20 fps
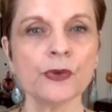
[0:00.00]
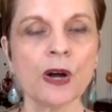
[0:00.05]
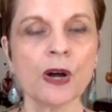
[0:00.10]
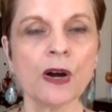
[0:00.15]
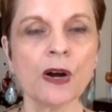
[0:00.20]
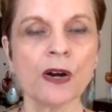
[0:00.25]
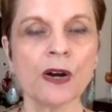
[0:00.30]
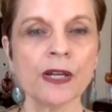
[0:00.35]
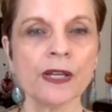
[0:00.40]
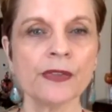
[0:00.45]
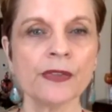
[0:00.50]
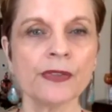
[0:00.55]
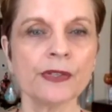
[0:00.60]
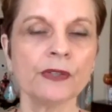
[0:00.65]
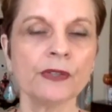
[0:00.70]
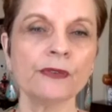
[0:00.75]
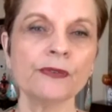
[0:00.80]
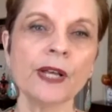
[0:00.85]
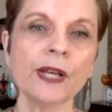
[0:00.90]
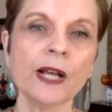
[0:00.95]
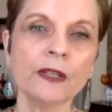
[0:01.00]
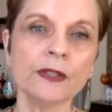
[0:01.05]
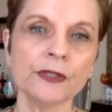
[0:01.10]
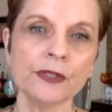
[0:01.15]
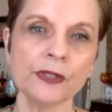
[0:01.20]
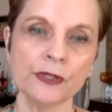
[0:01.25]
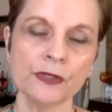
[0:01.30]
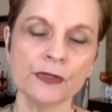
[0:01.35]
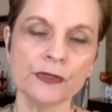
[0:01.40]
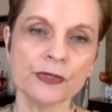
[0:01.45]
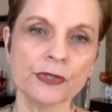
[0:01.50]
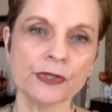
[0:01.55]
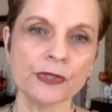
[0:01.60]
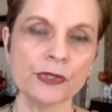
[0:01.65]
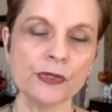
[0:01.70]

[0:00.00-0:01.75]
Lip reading: our ethical values,